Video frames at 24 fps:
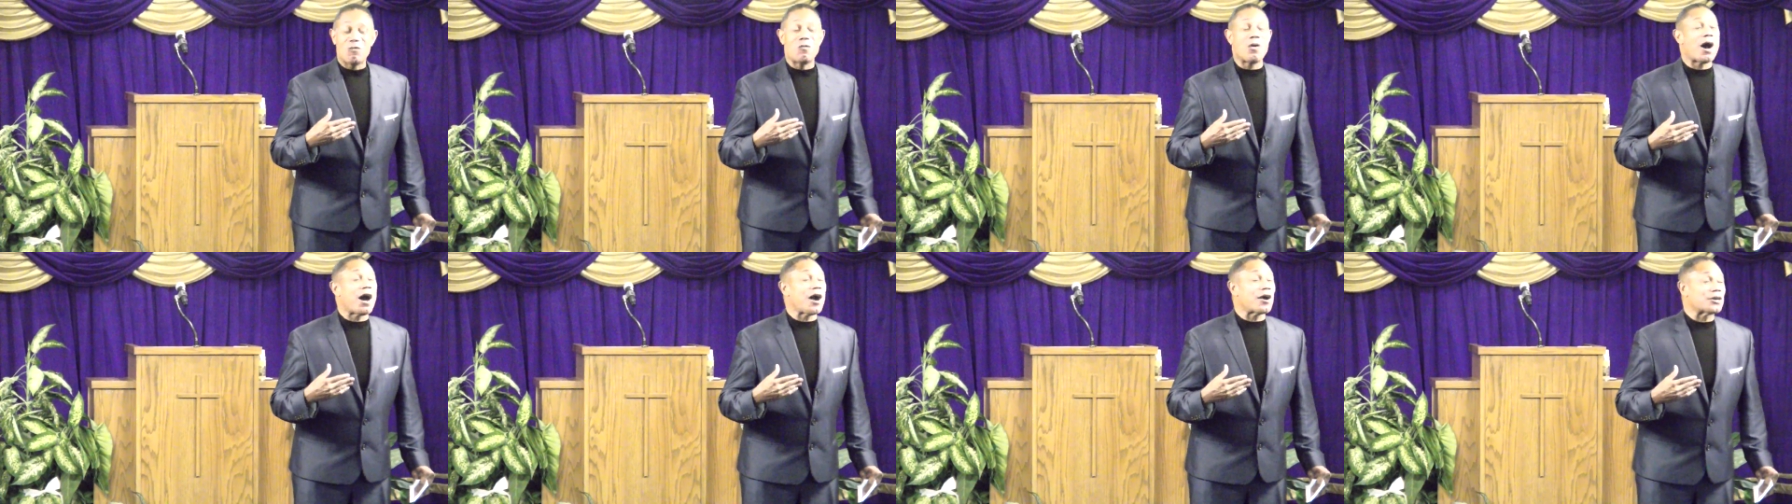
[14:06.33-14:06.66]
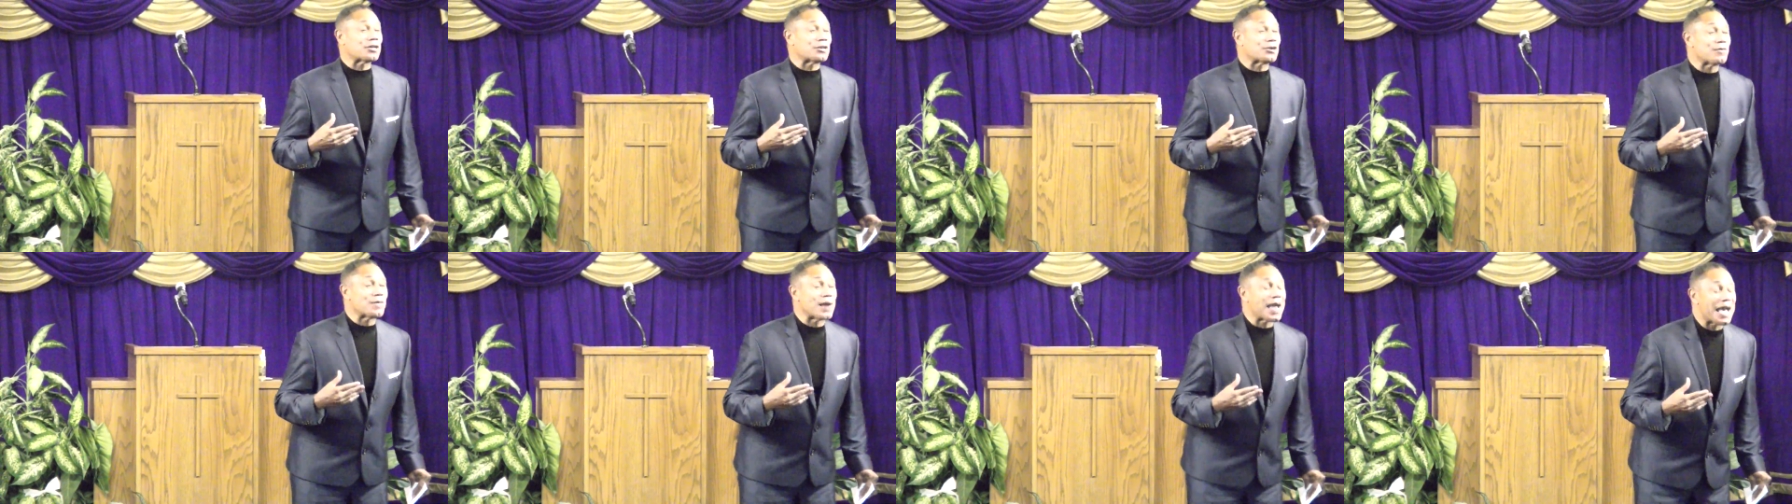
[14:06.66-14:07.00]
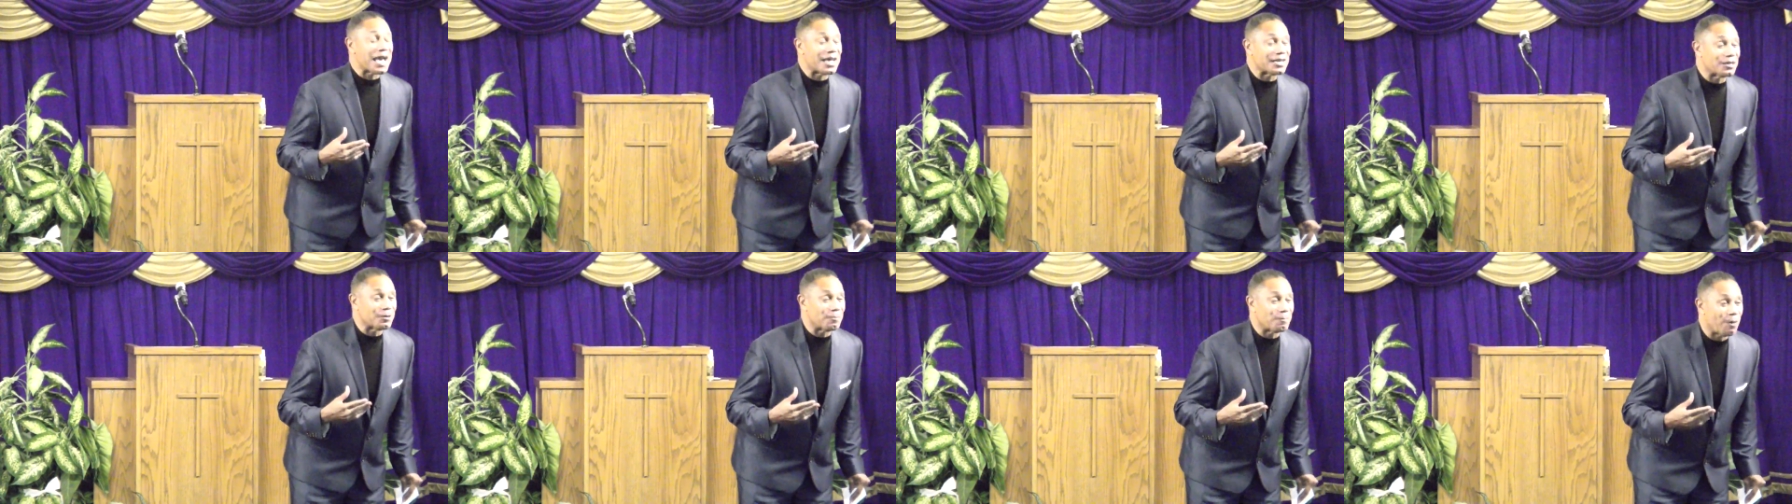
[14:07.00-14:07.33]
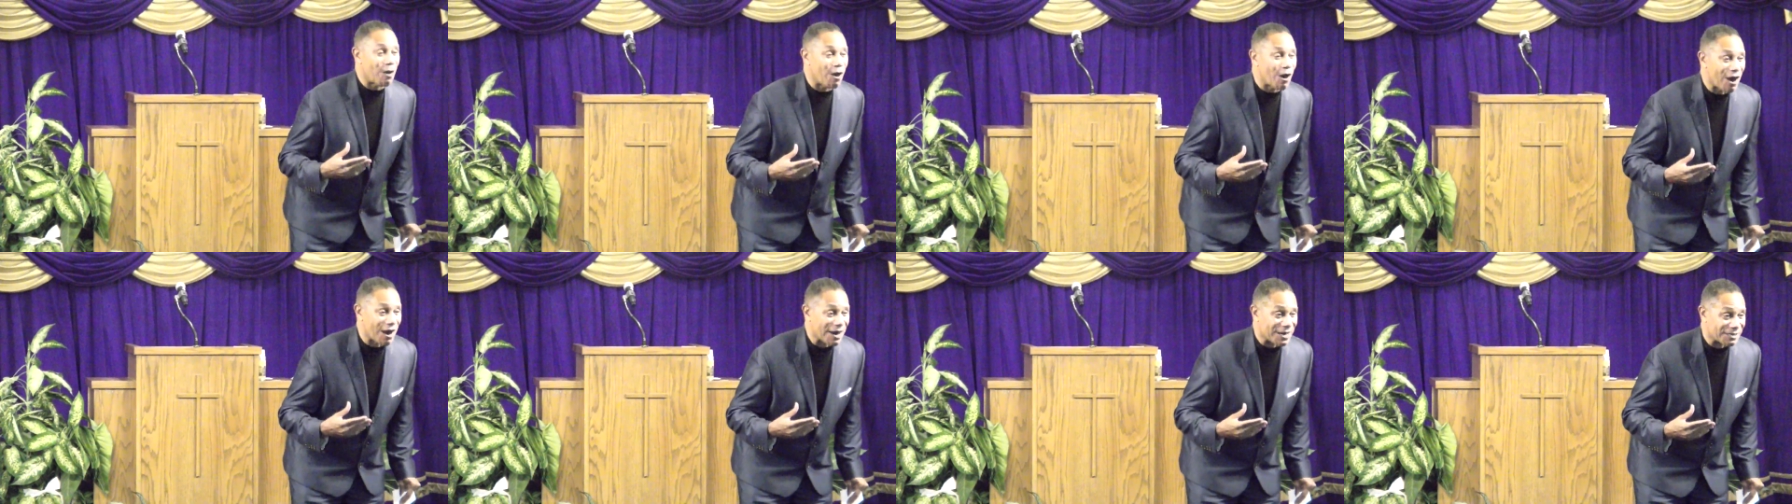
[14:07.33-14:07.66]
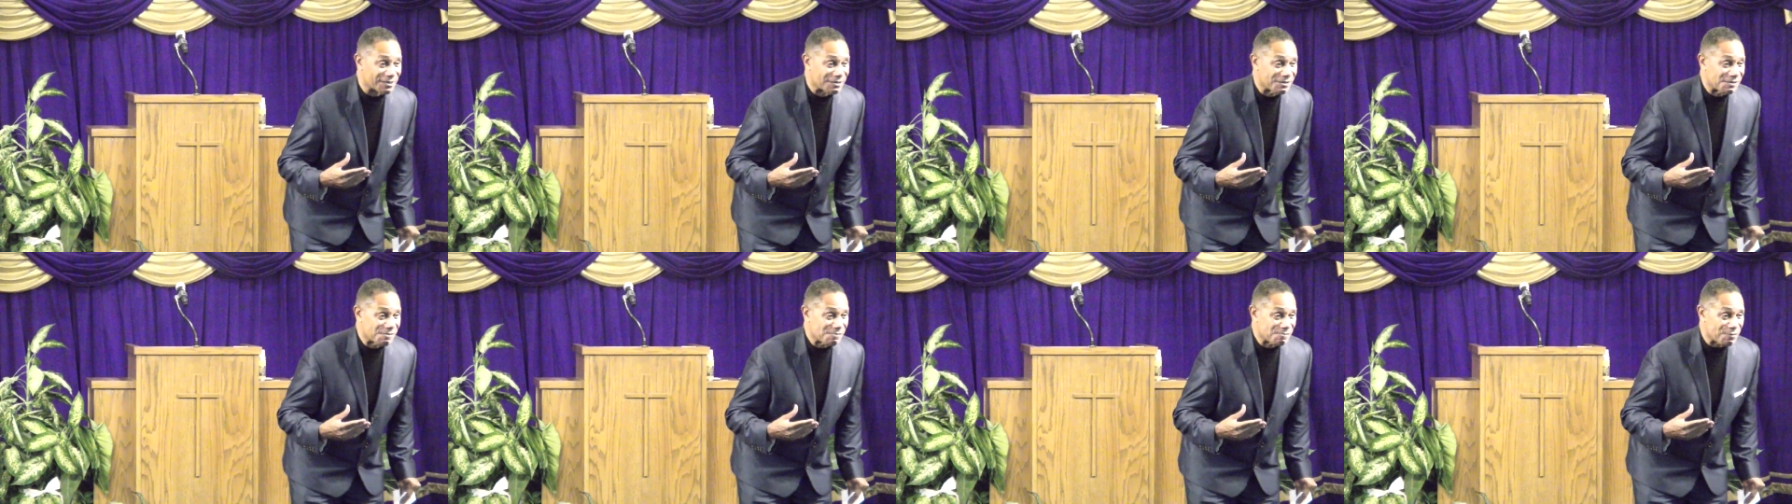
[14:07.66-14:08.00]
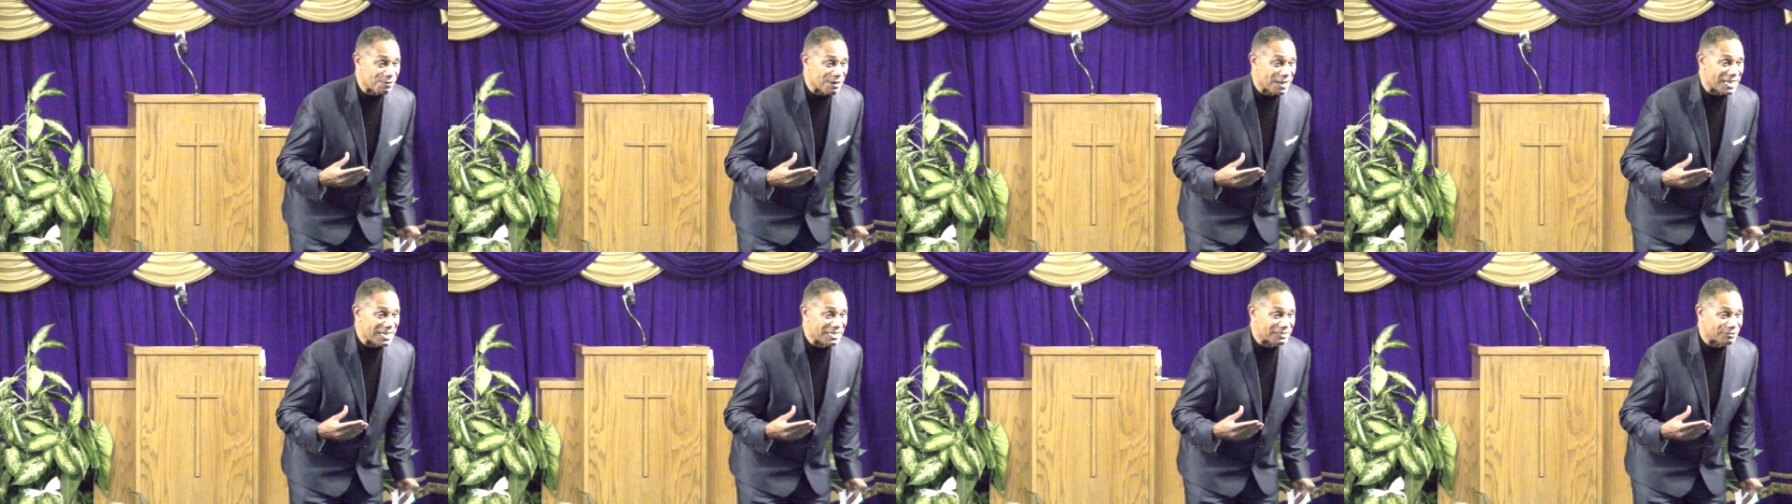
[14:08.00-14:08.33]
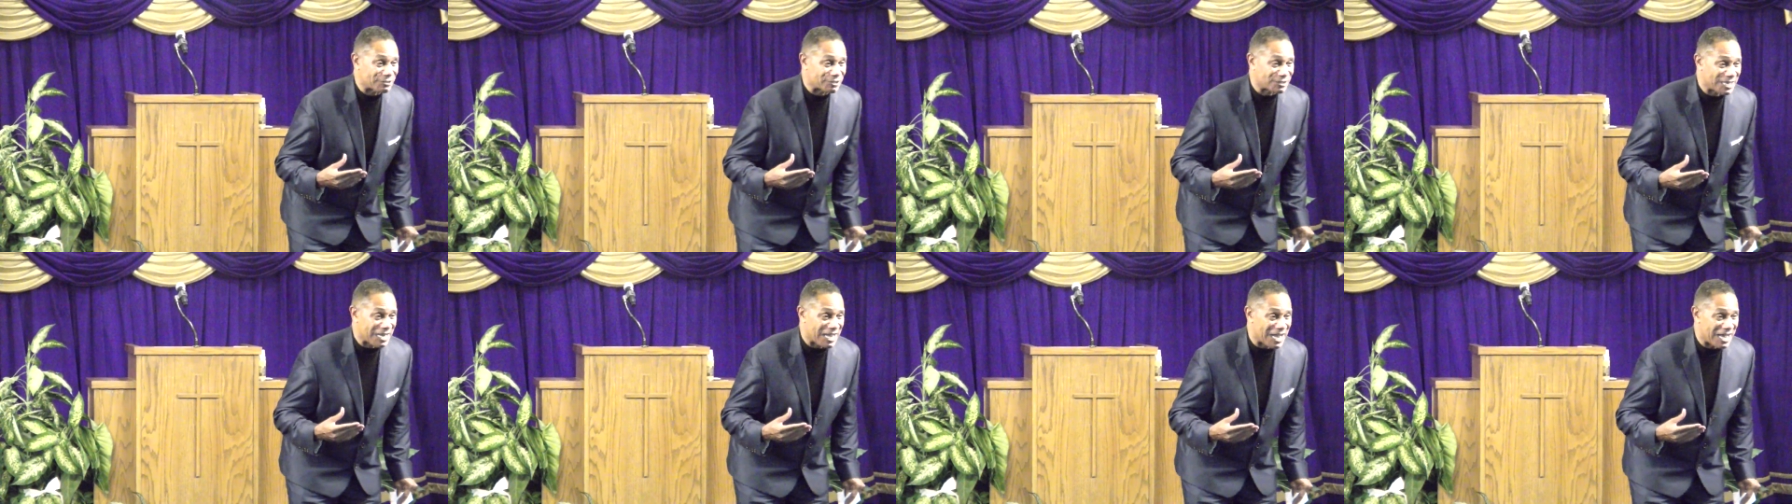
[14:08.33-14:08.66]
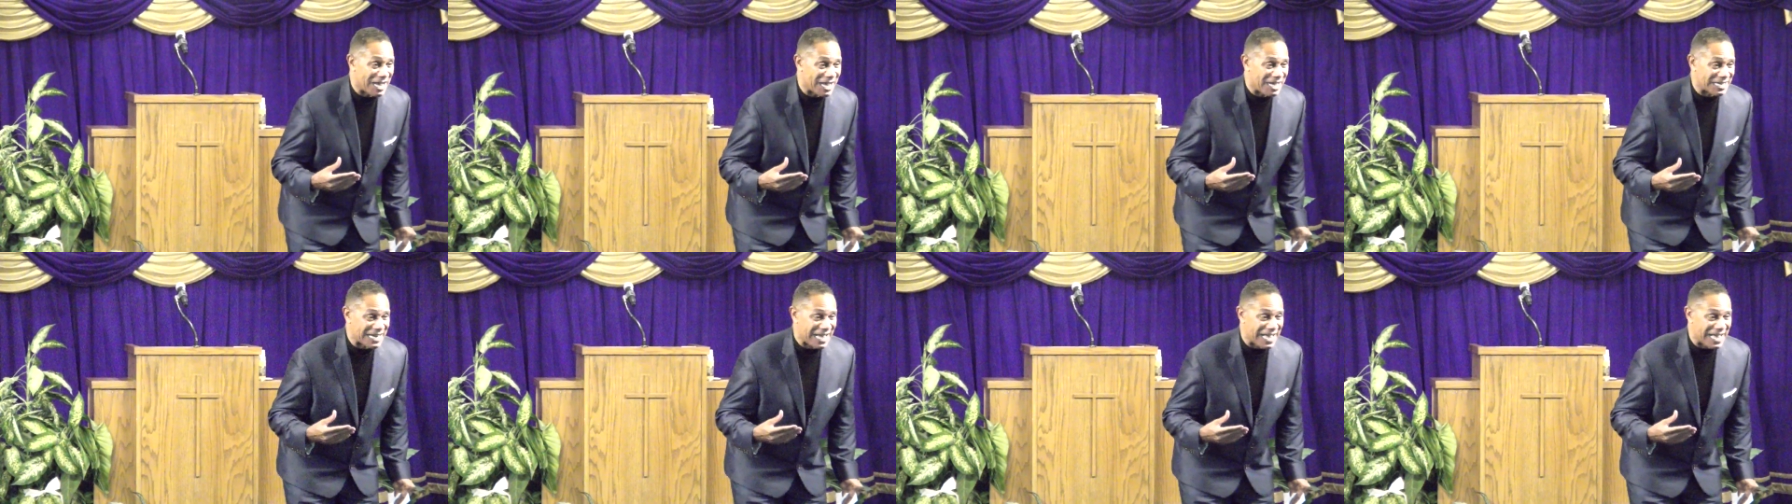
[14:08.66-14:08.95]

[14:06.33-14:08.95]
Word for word: walking around the park, praise God.